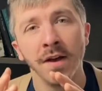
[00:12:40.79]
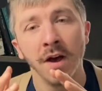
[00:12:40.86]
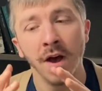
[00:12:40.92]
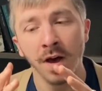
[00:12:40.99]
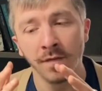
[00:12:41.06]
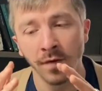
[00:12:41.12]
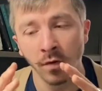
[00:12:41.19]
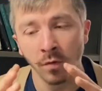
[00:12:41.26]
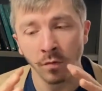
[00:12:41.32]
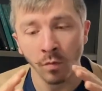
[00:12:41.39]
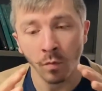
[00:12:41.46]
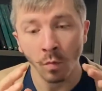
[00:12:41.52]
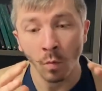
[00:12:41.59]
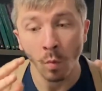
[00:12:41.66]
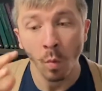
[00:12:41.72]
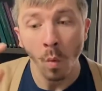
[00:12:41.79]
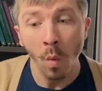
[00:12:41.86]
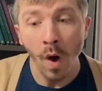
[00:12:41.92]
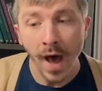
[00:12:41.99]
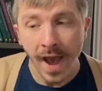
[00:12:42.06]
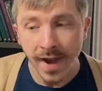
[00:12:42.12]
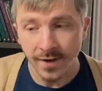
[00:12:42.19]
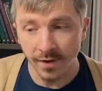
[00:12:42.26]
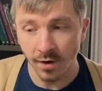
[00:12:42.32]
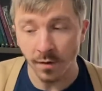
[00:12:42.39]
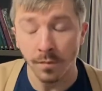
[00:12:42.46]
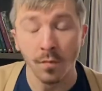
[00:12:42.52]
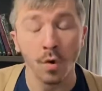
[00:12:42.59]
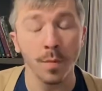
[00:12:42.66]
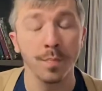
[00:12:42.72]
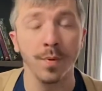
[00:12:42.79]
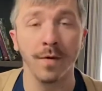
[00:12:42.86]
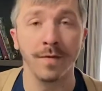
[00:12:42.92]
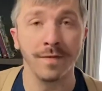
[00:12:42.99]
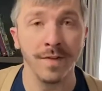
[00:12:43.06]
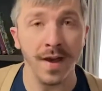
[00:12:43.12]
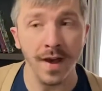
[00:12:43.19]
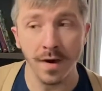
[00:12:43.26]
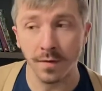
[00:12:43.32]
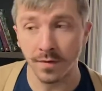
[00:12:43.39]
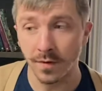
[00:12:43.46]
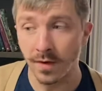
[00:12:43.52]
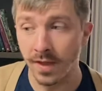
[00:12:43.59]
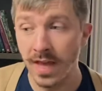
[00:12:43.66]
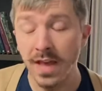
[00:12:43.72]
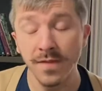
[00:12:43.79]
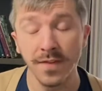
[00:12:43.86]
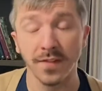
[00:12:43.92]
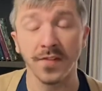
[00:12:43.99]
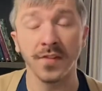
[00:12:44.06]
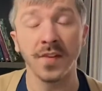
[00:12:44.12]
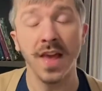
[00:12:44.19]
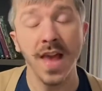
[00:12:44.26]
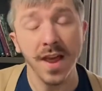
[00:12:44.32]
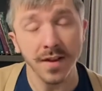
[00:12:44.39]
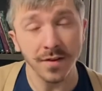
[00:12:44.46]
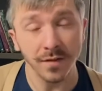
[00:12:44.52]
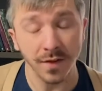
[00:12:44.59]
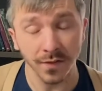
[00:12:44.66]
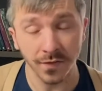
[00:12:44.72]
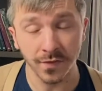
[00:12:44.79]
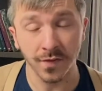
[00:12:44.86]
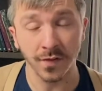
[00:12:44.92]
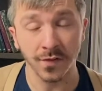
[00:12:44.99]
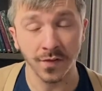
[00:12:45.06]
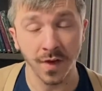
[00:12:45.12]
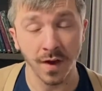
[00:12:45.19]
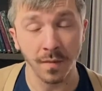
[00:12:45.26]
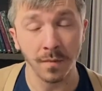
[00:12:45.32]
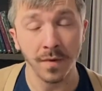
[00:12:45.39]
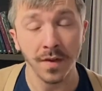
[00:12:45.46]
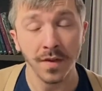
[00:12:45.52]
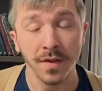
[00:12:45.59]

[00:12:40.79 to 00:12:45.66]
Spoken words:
of a wider, more profound, even scandalous to some,